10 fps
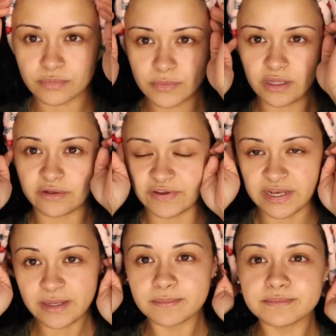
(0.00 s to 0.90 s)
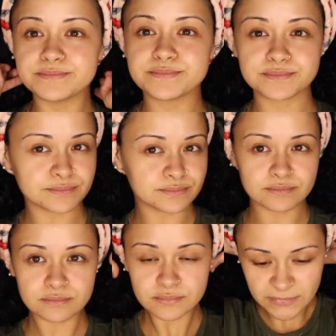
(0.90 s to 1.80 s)
look funny?
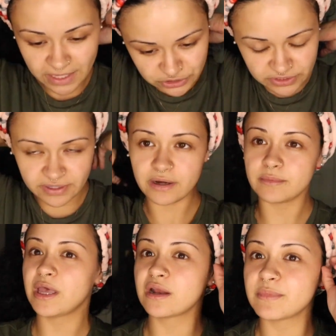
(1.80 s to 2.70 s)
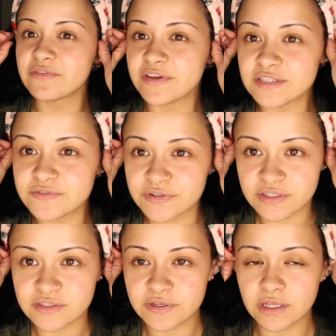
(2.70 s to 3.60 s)
I just need the hair to be out of my face for
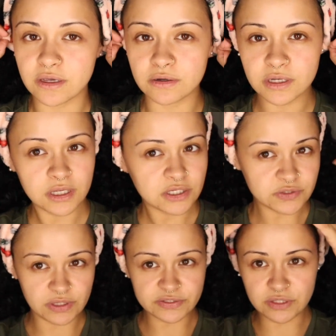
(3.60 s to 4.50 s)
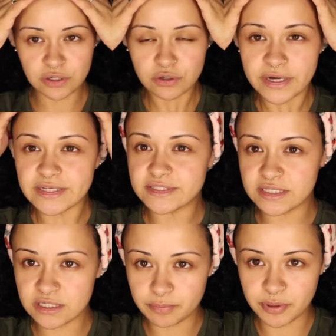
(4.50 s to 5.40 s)
this video. So it looks a little
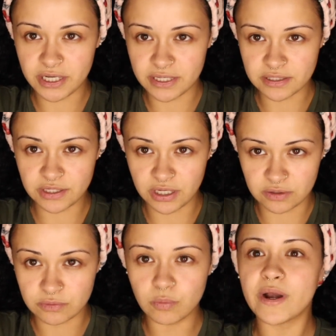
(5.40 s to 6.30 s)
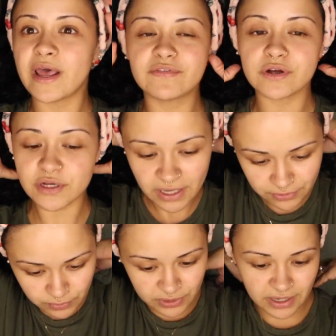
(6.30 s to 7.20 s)
crazy, but you know, whatever, you gotta
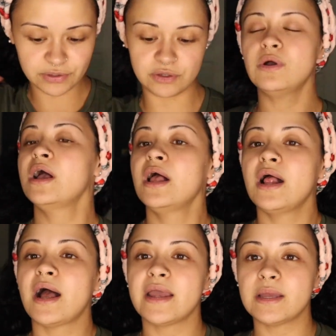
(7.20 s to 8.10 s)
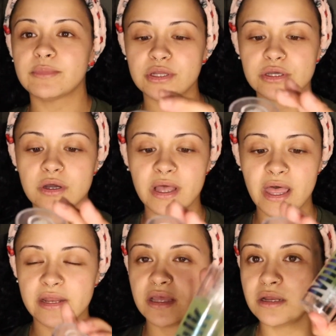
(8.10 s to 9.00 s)
do what you gotta do. I am gonna go
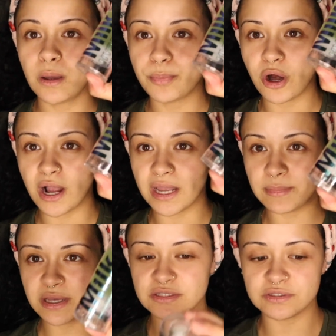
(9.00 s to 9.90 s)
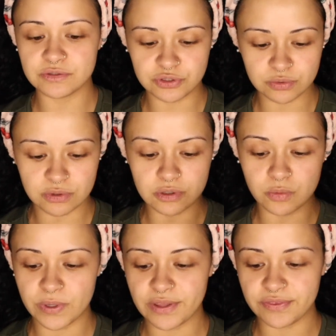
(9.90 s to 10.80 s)
ahead and prime as usual
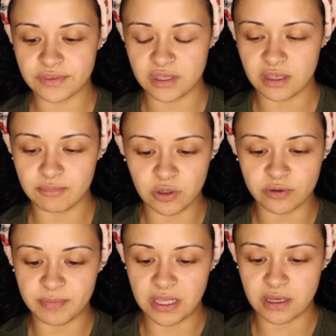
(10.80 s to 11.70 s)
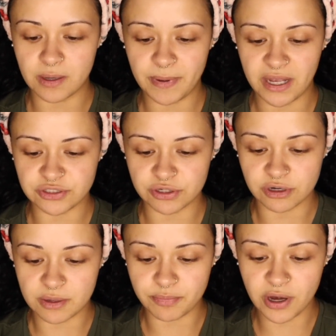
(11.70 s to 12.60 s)
with the Milk Makeup Hydro
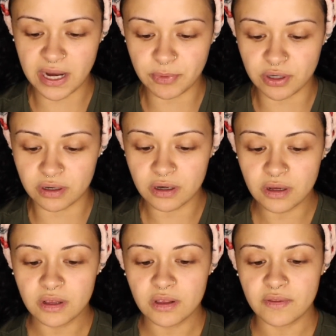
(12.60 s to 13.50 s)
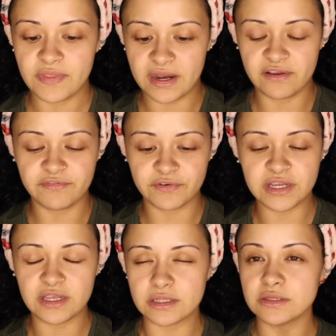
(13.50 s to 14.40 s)
Grip Primer that I
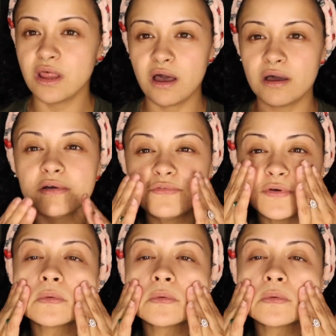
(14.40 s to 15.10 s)
freaking love.